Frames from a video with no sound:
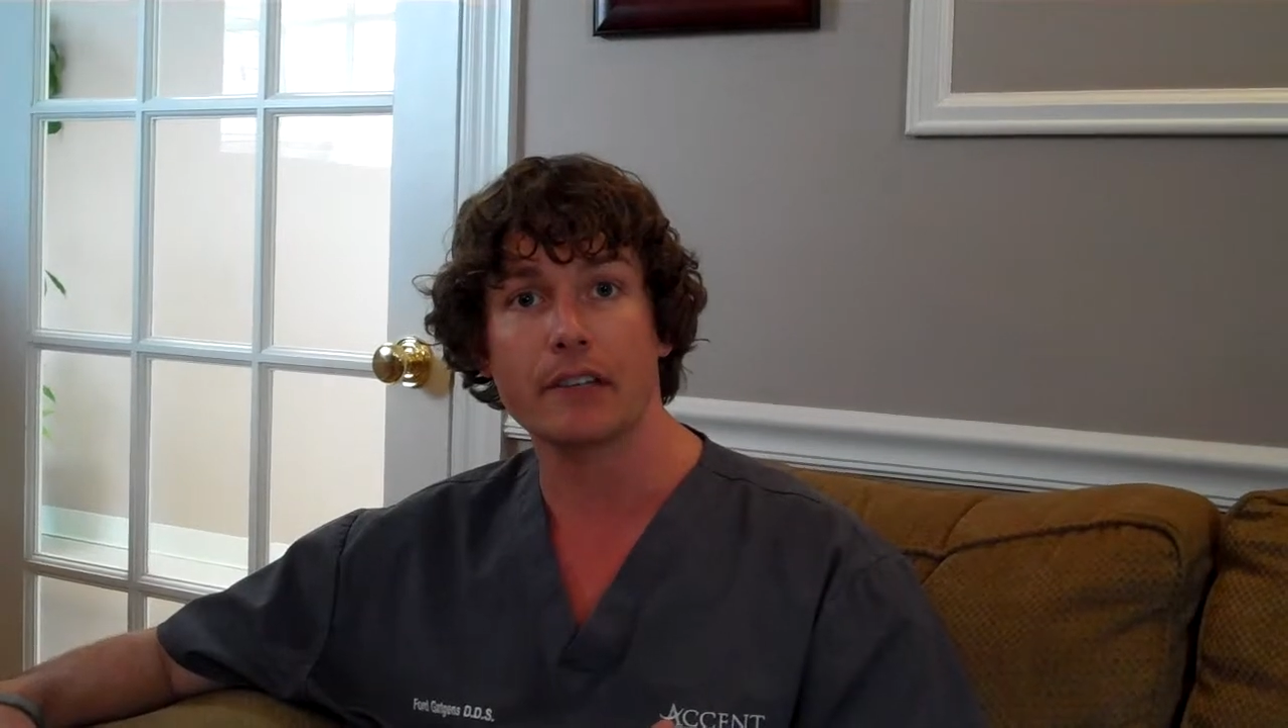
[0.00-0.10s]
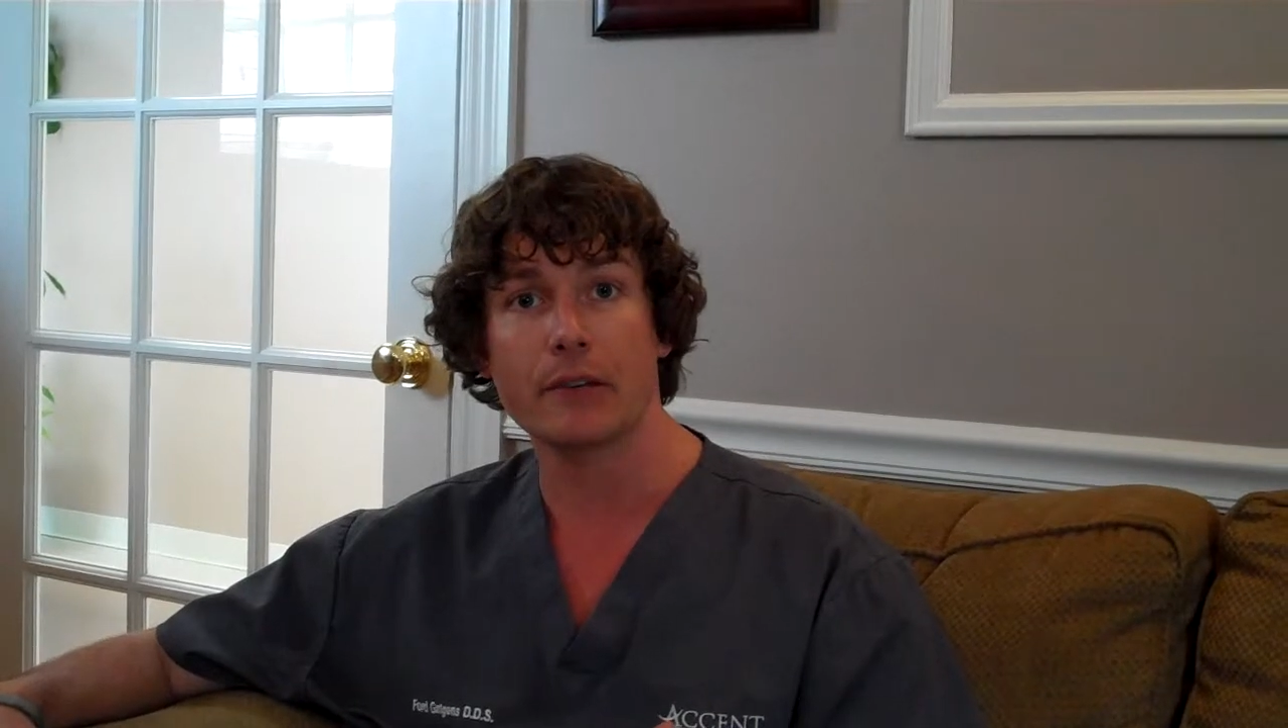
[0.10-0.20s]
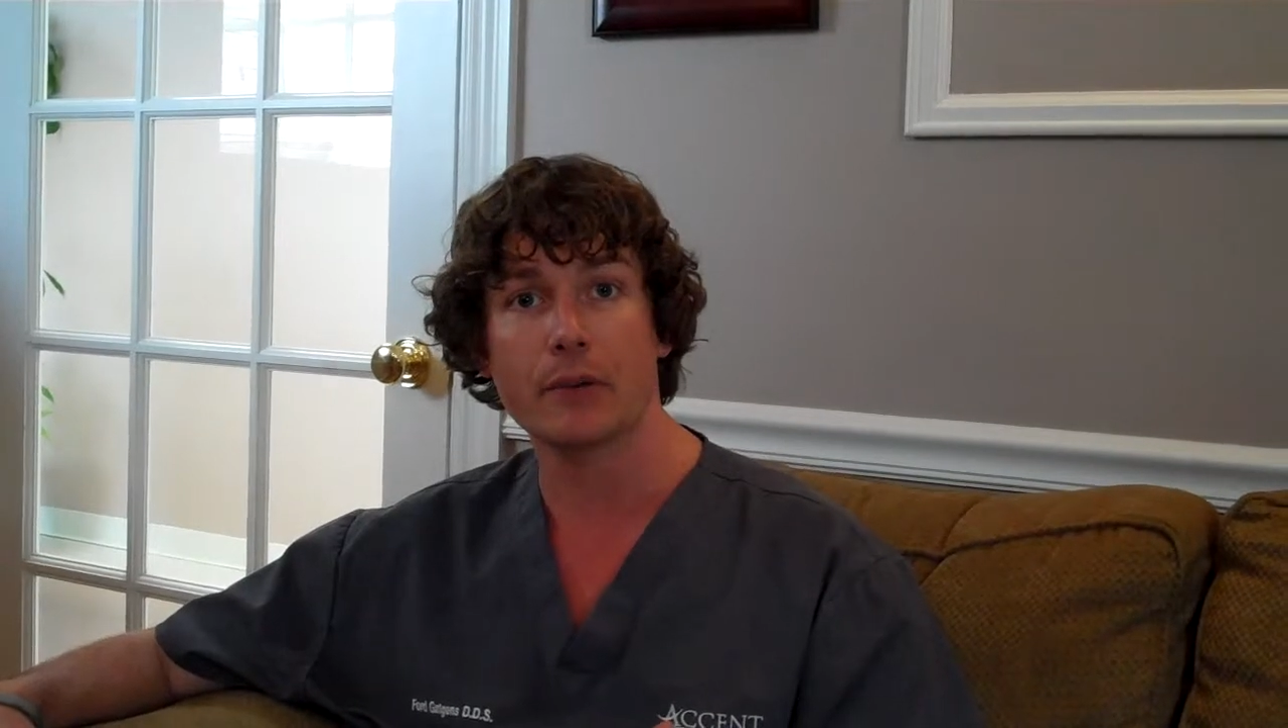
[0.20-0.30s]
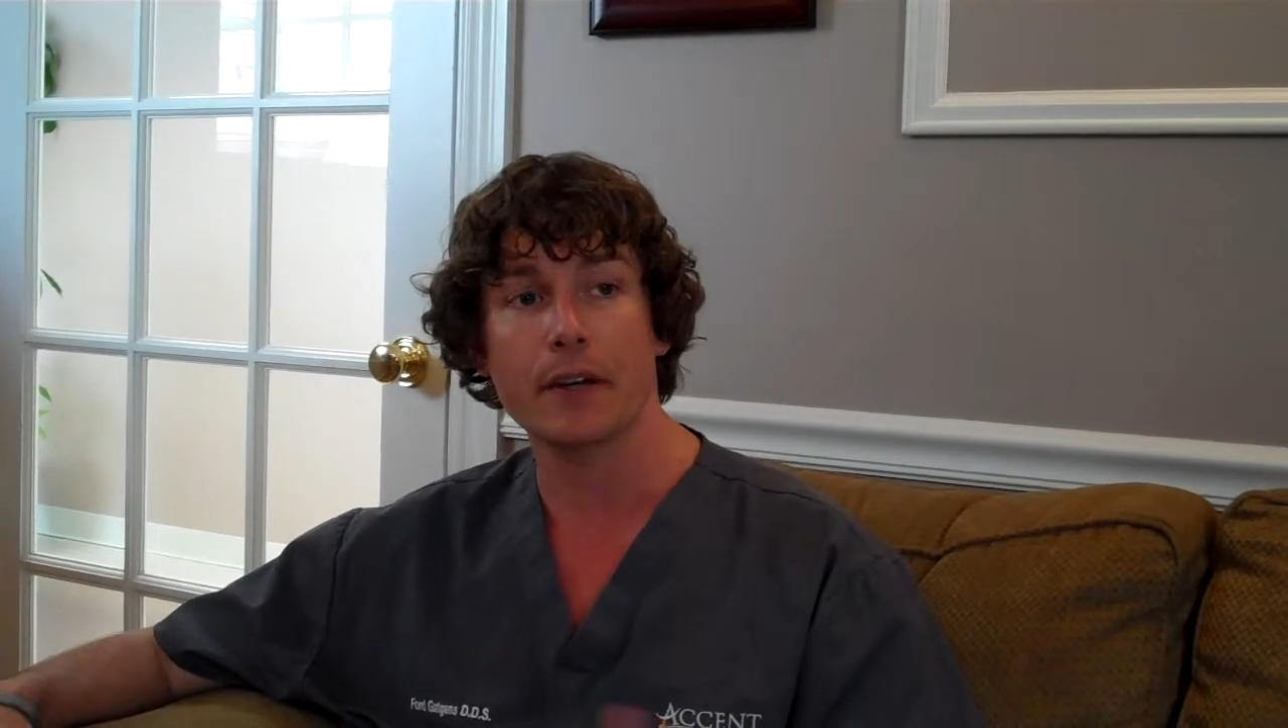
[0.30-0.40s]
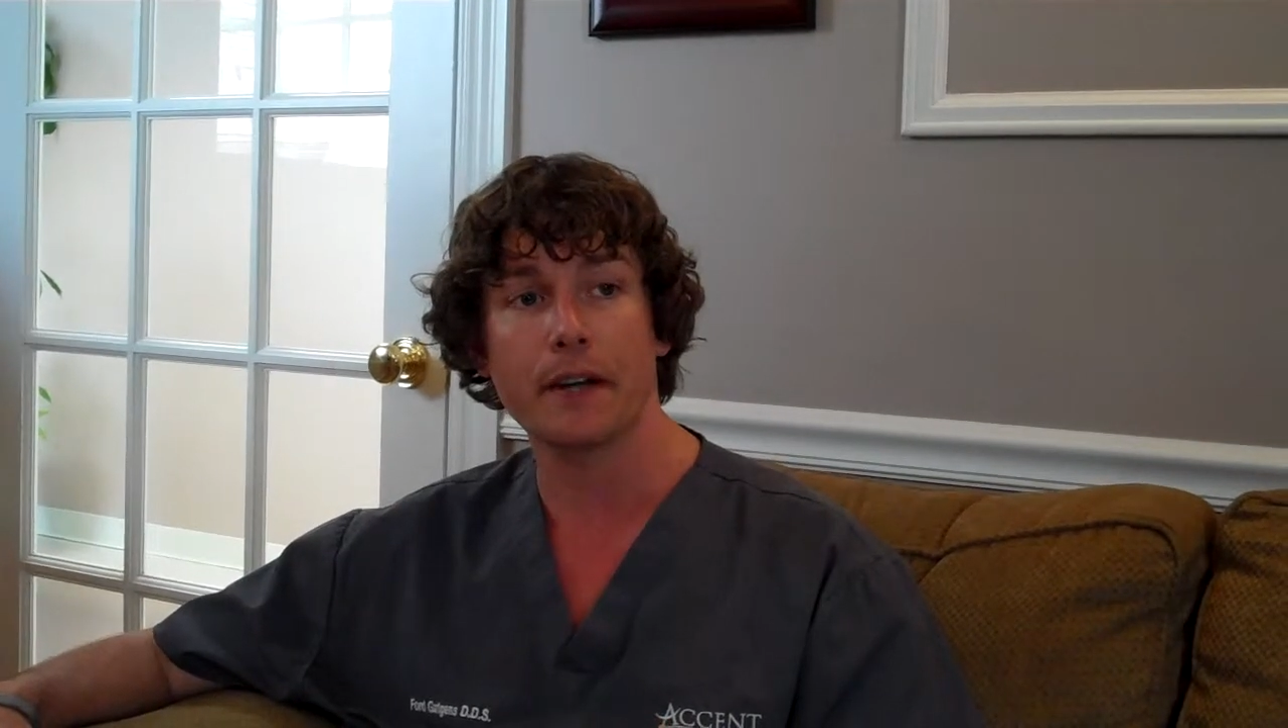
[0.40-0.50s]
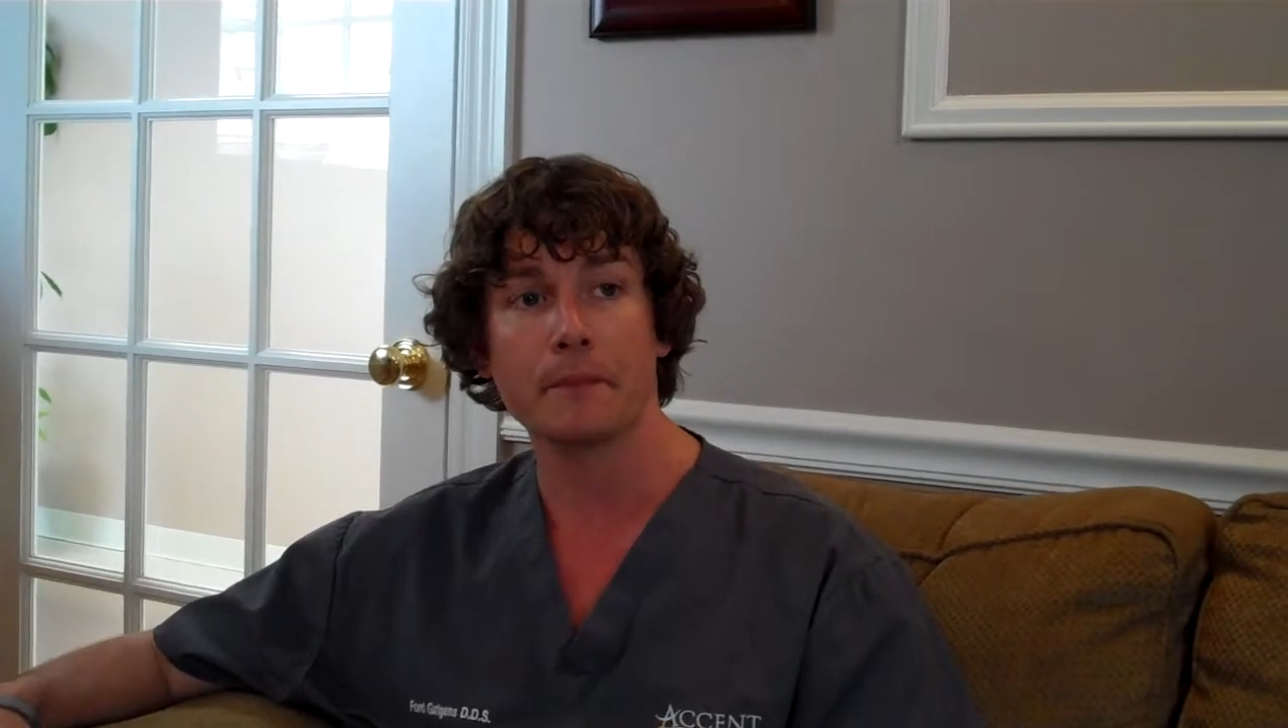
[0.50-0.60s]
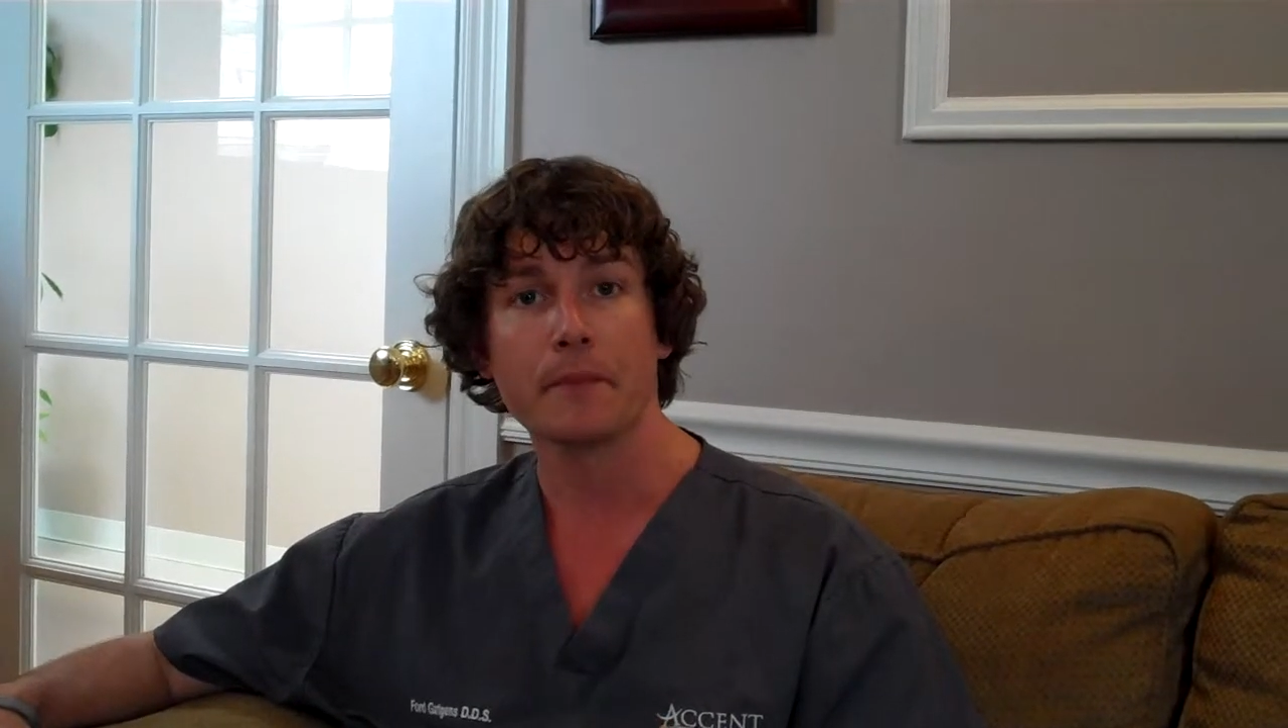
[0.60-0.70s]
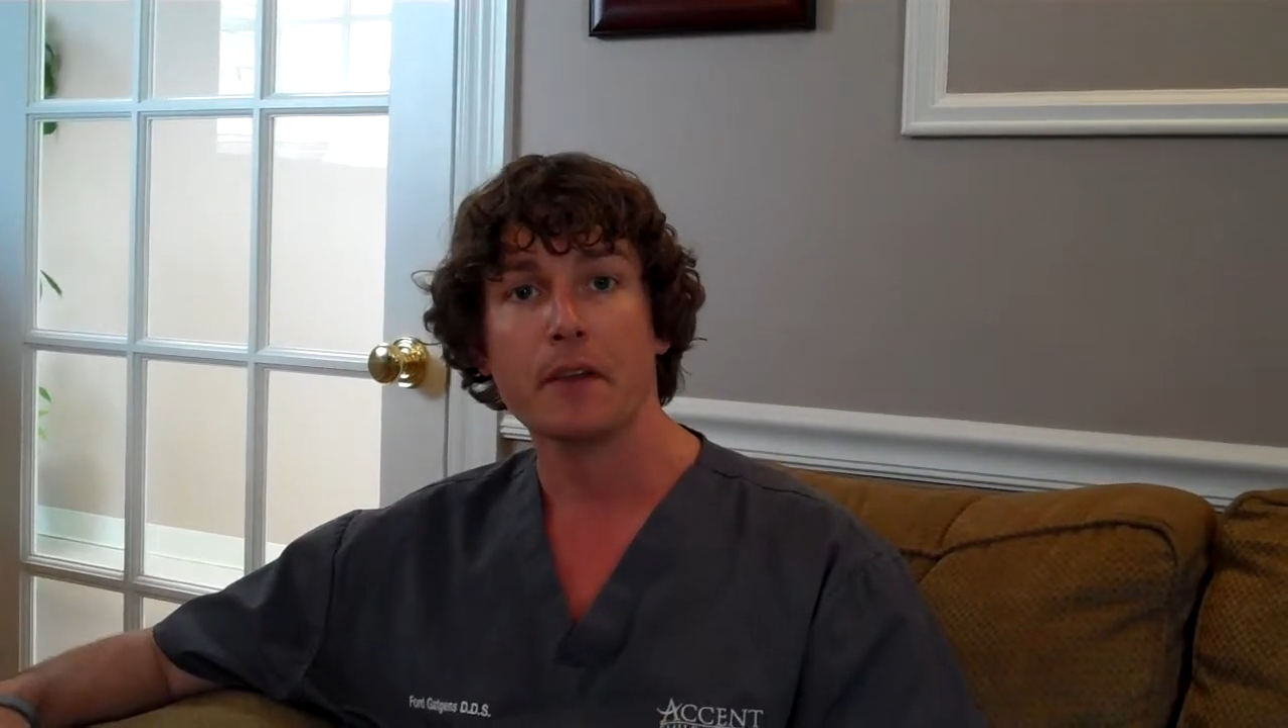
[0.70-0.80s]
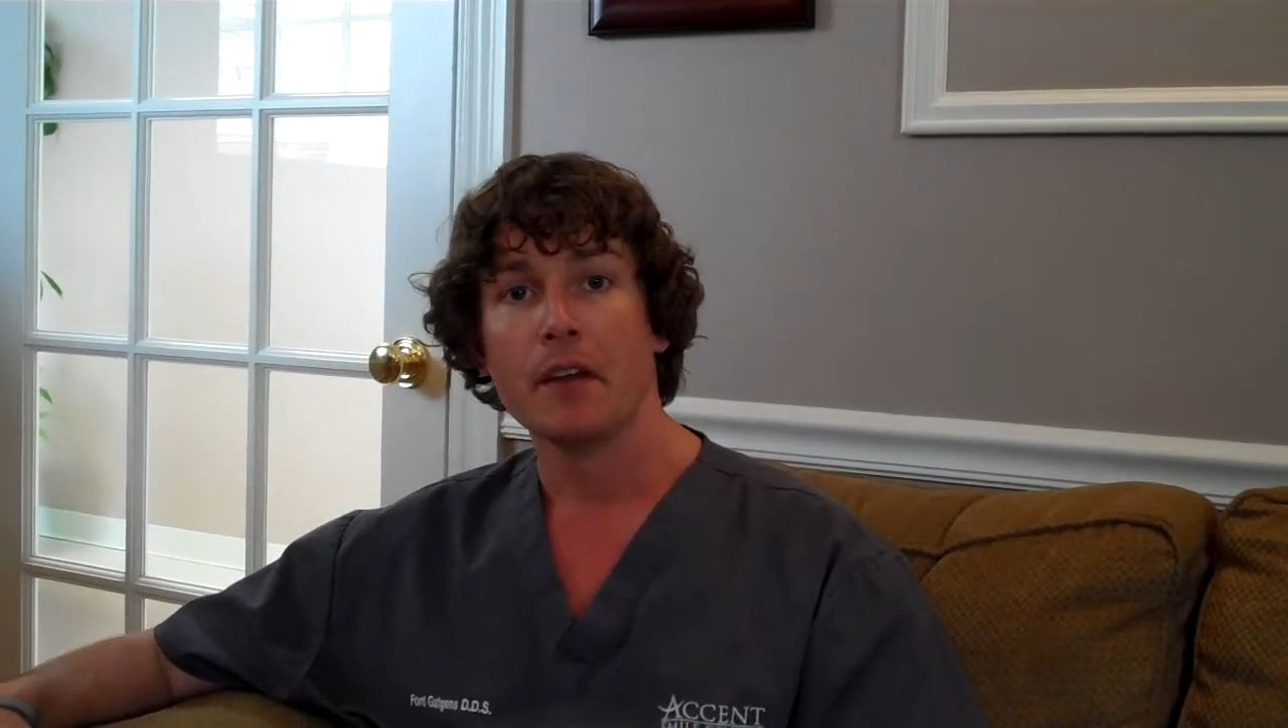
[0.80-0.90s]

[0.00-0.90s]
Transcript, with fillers: is, okay?